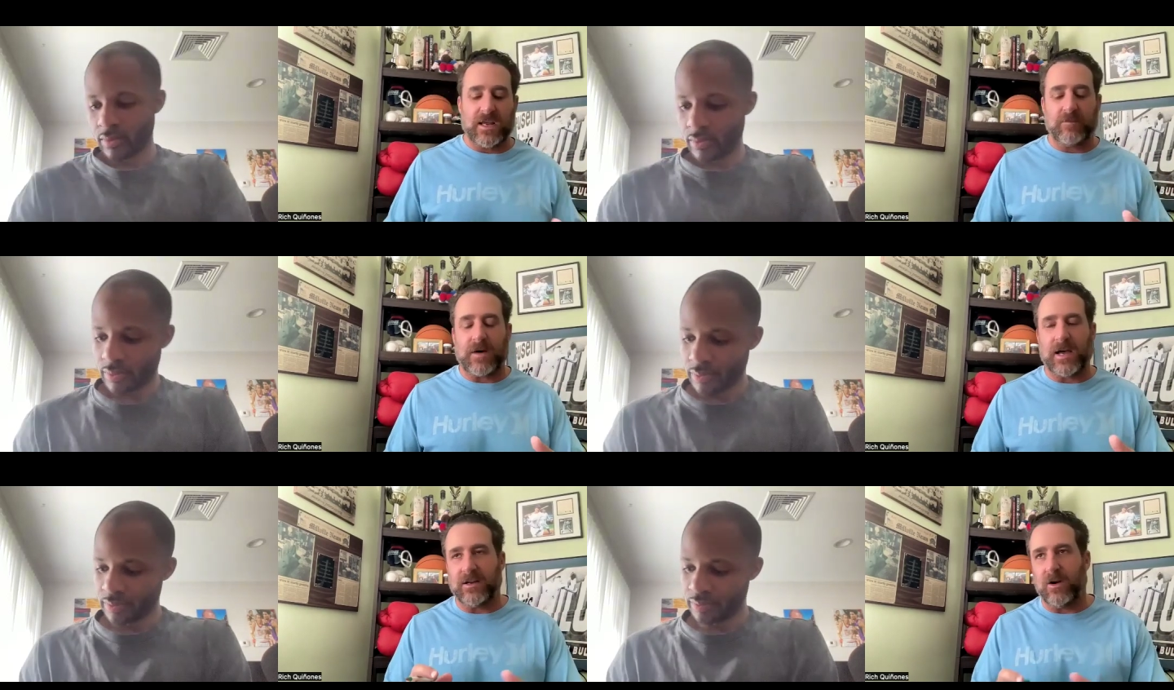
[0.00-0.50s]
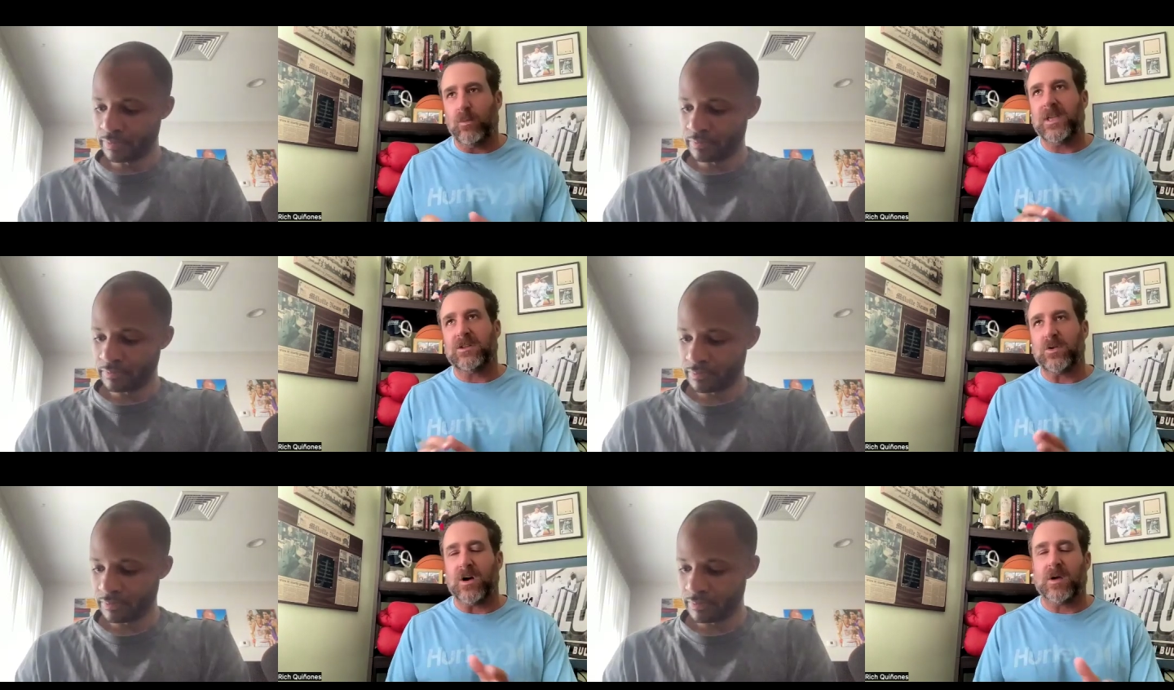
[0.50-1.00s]
Speaker 1: I know we can
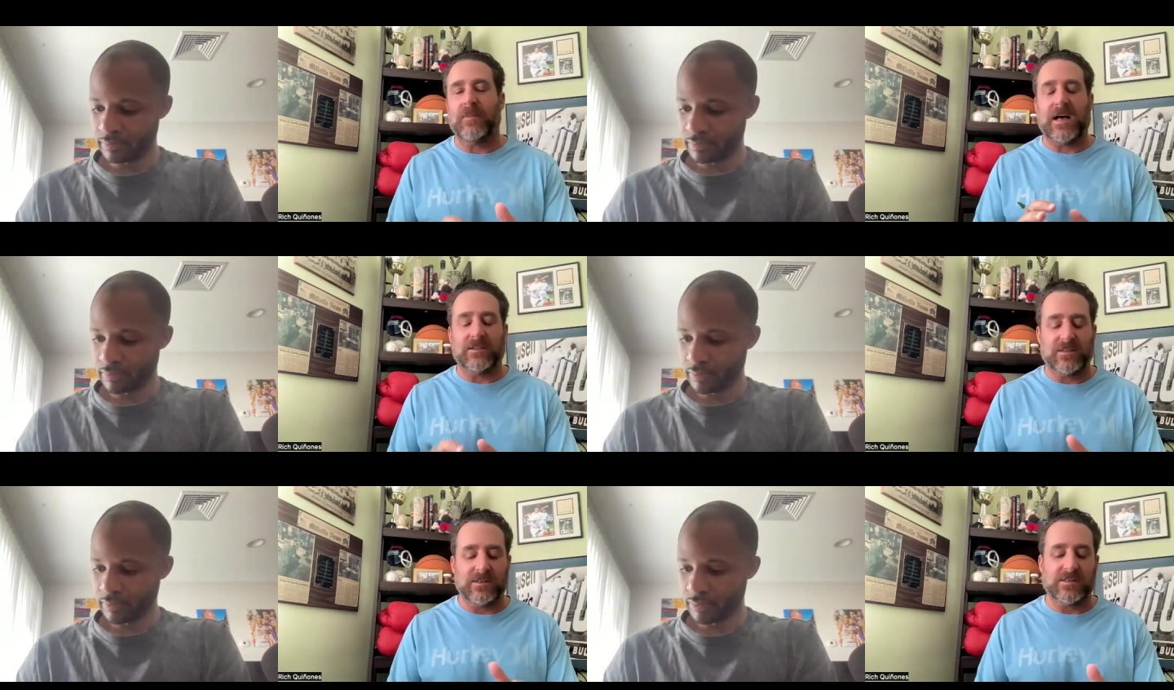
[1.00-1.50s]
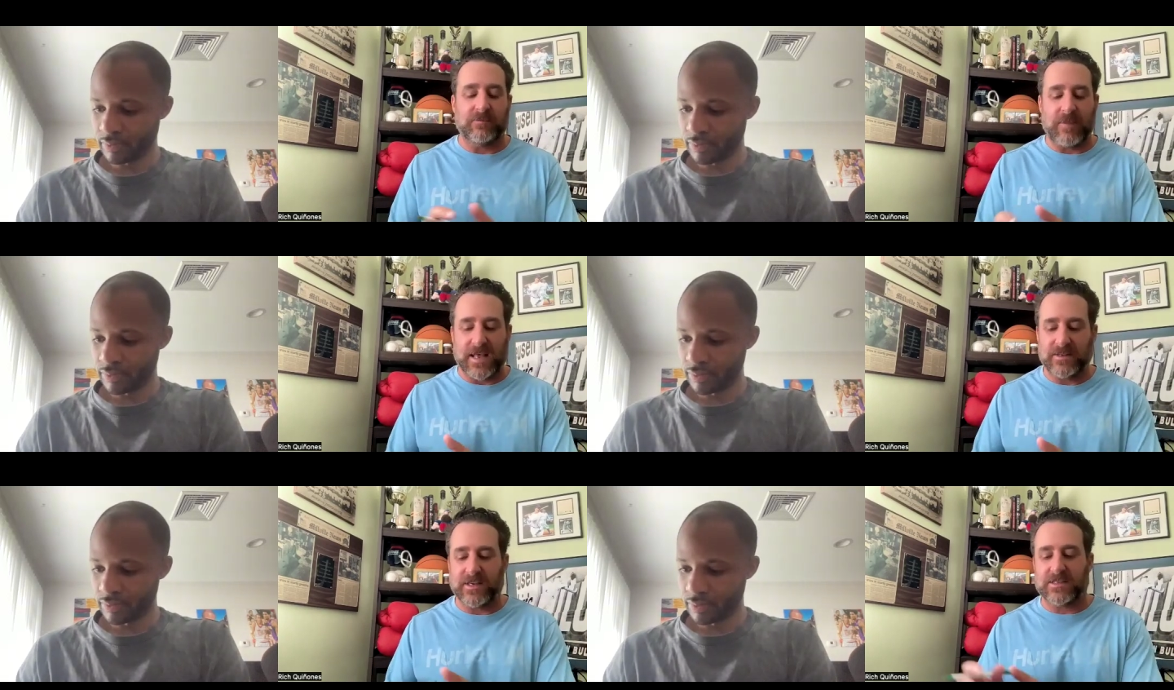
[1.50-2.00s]
talk about the
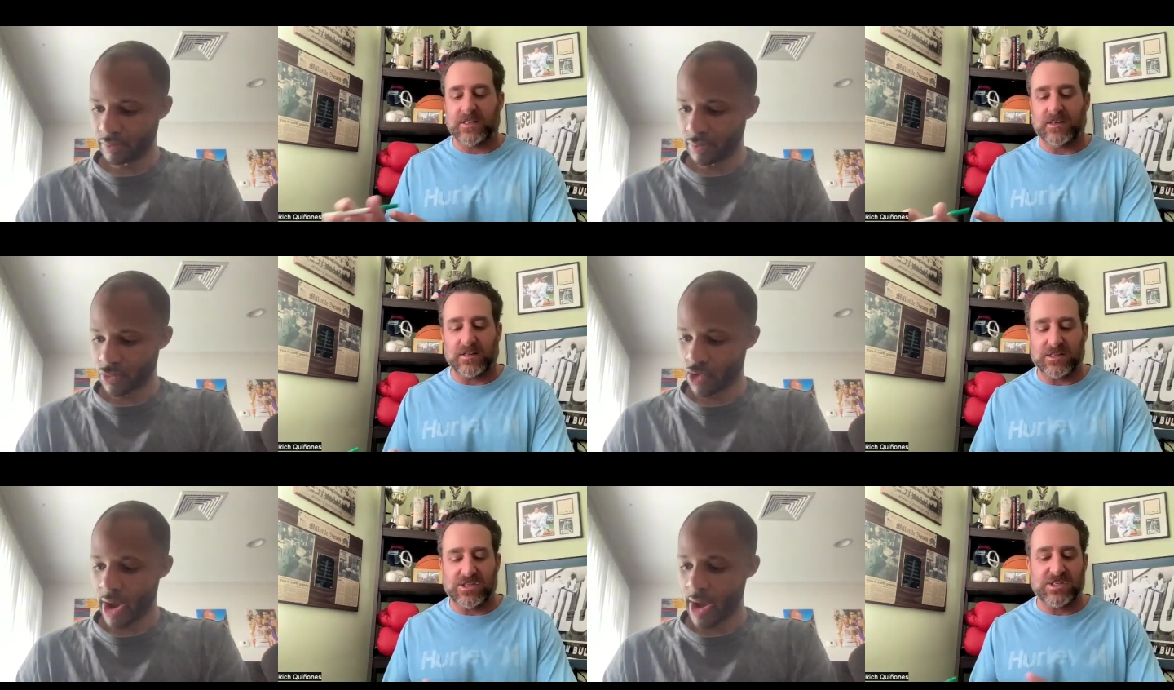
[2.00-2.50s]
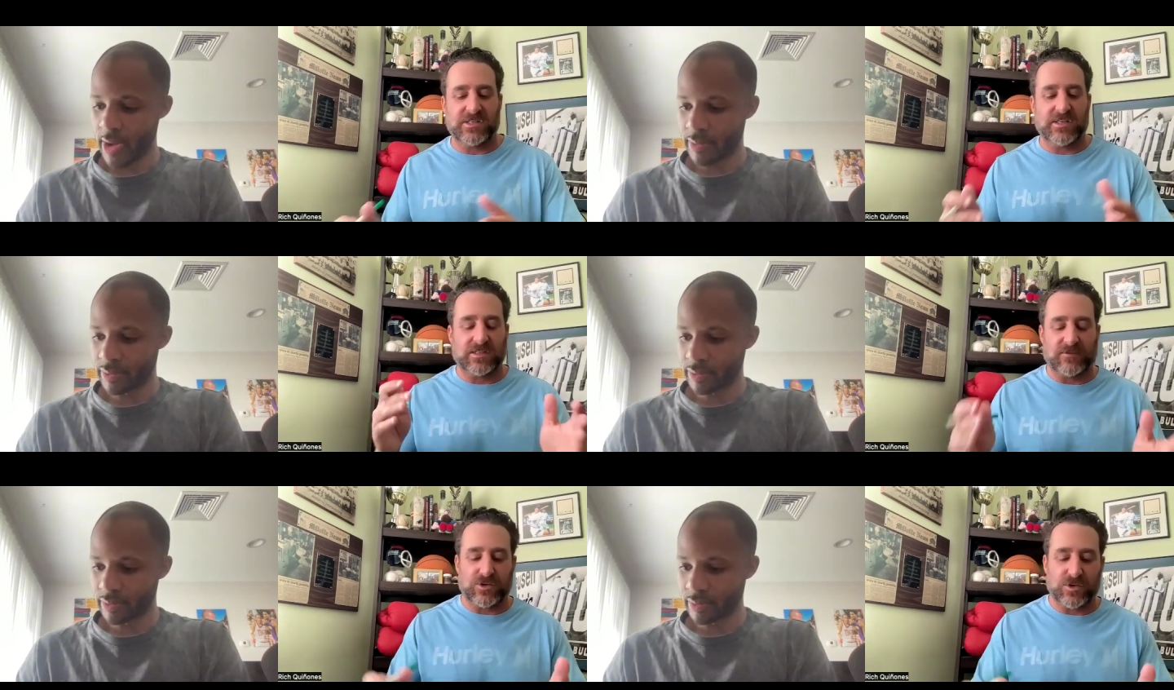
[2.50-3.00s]
semantics and the logistics of
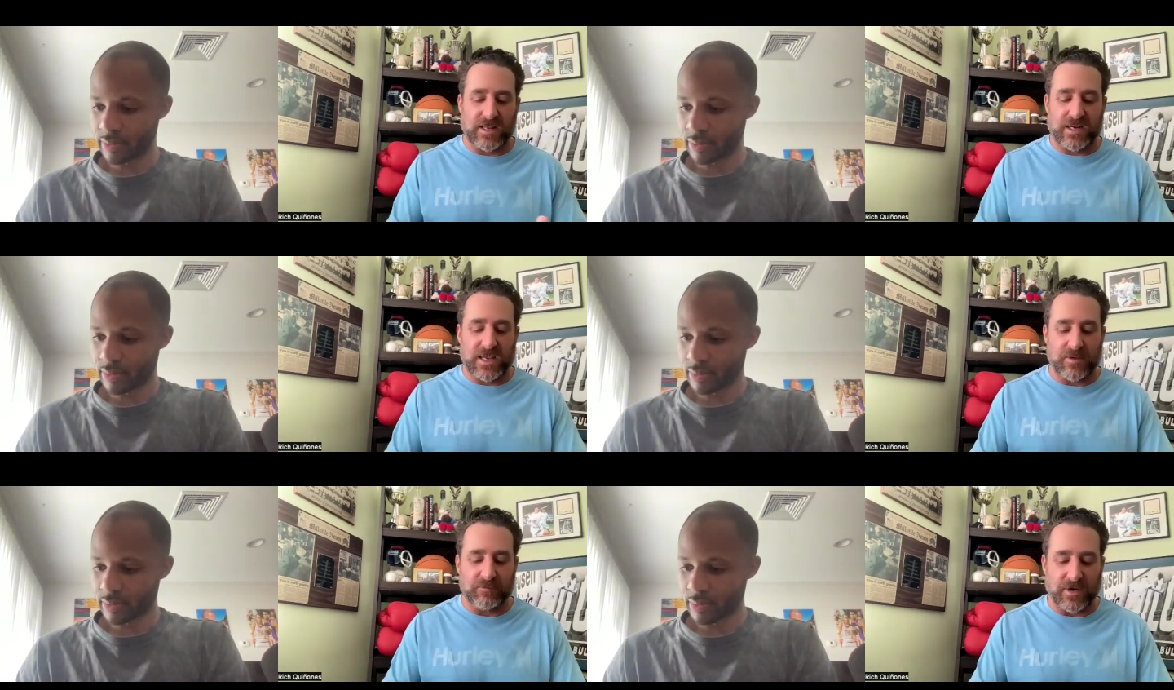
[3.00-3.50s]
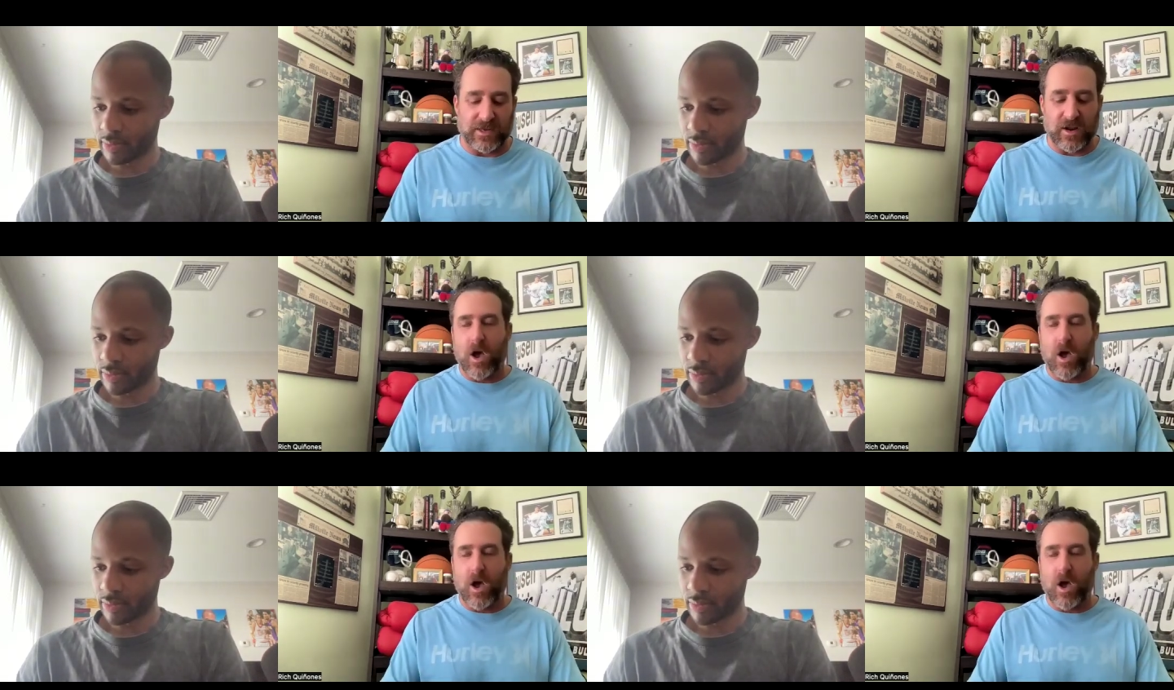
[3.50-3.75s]
trading him, but